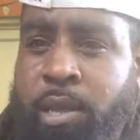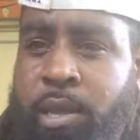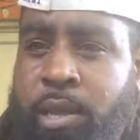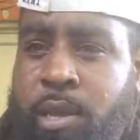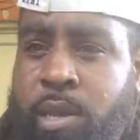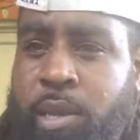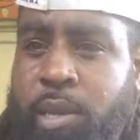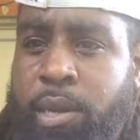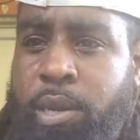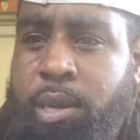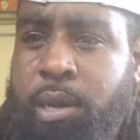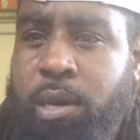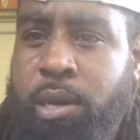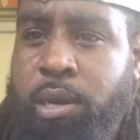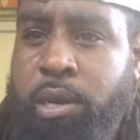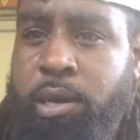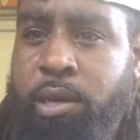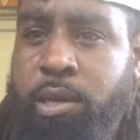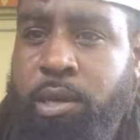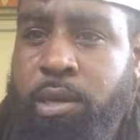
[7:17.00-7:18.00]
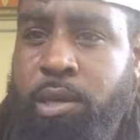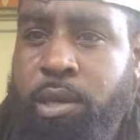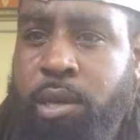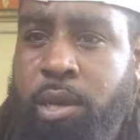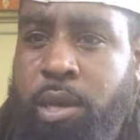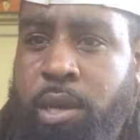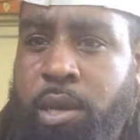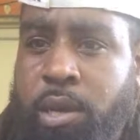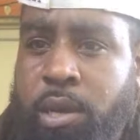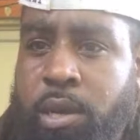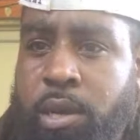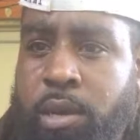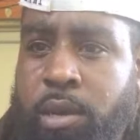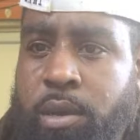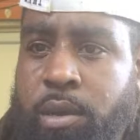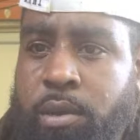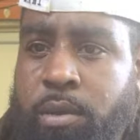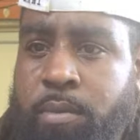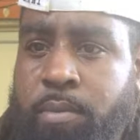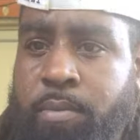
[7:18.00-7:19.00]
The next
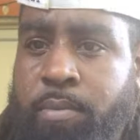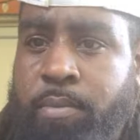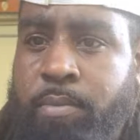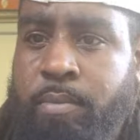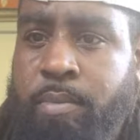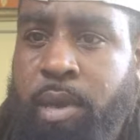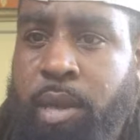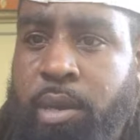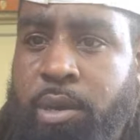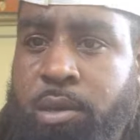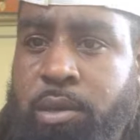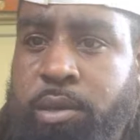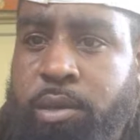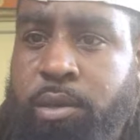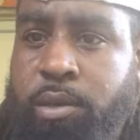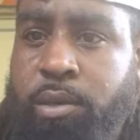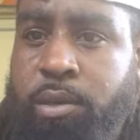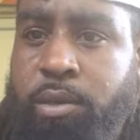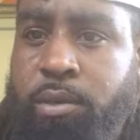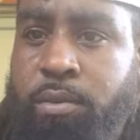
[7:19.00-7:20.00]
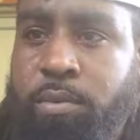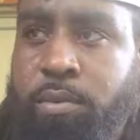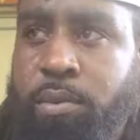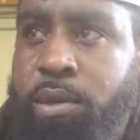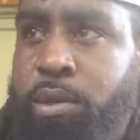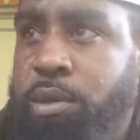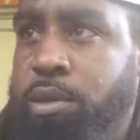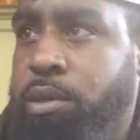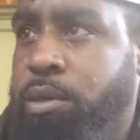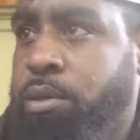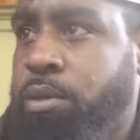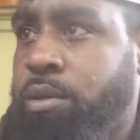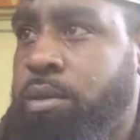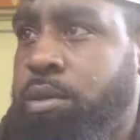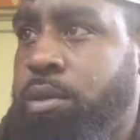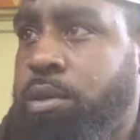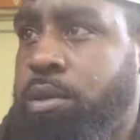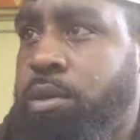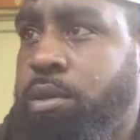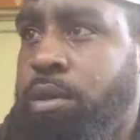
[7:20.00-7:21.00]
game, Pacers and
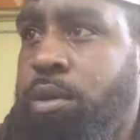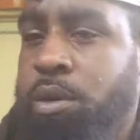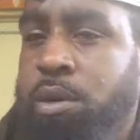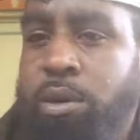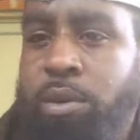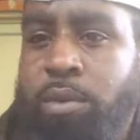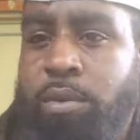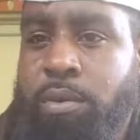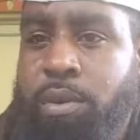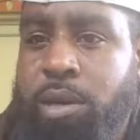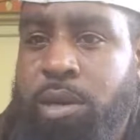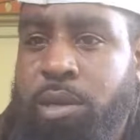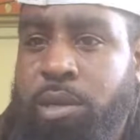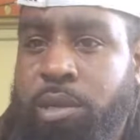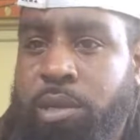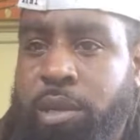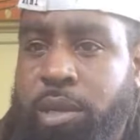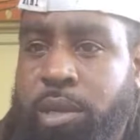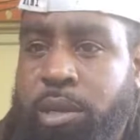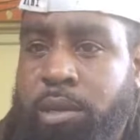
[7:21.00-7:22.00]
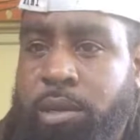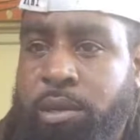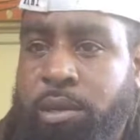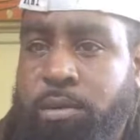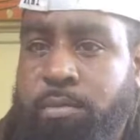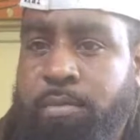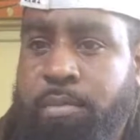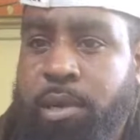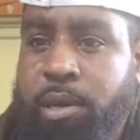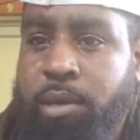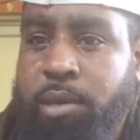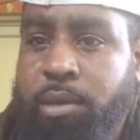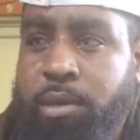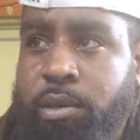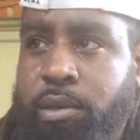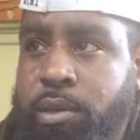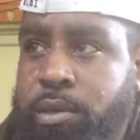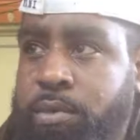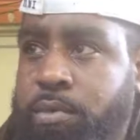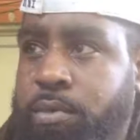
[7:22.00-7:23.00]
Wizards. Why is that
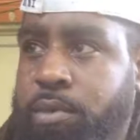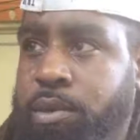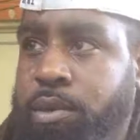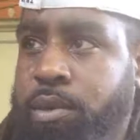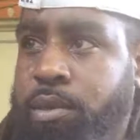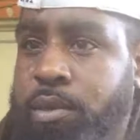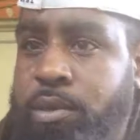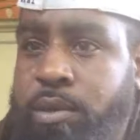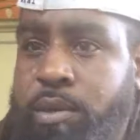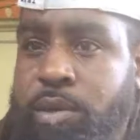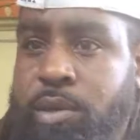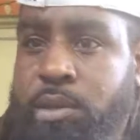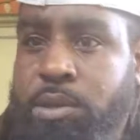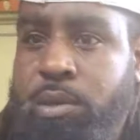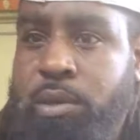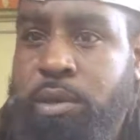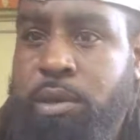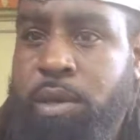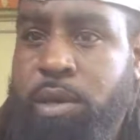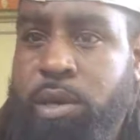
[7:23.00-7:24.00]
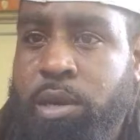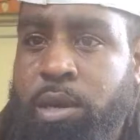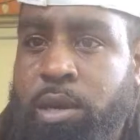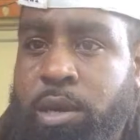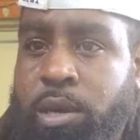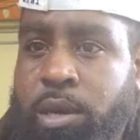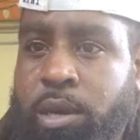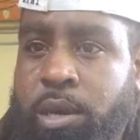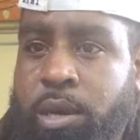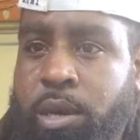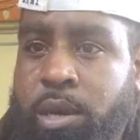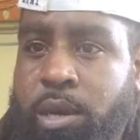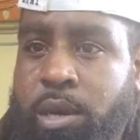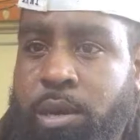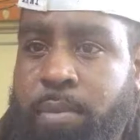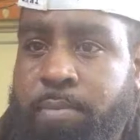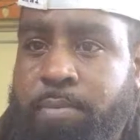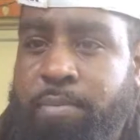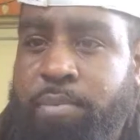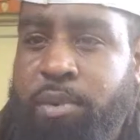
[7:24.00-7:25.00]
Pacers and Wizards?
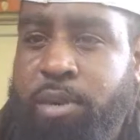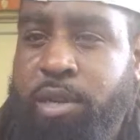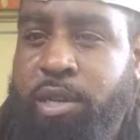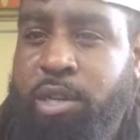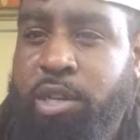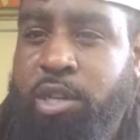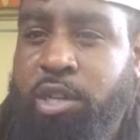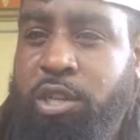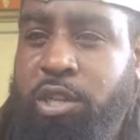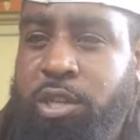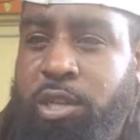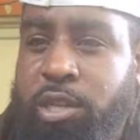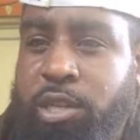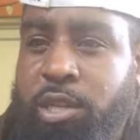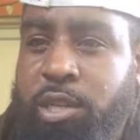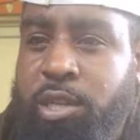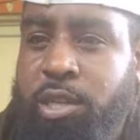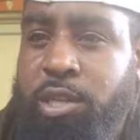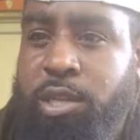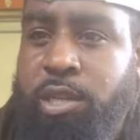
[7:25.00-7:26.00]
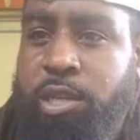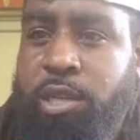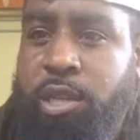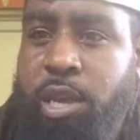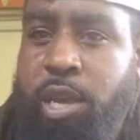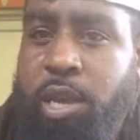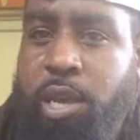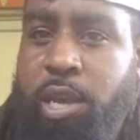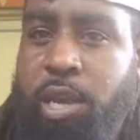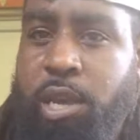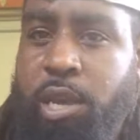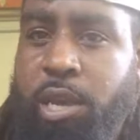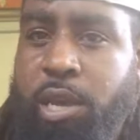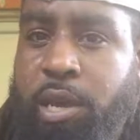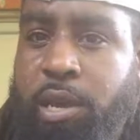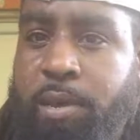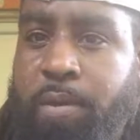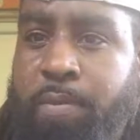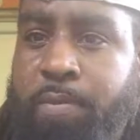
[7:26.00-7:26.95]
Pretty sure it should say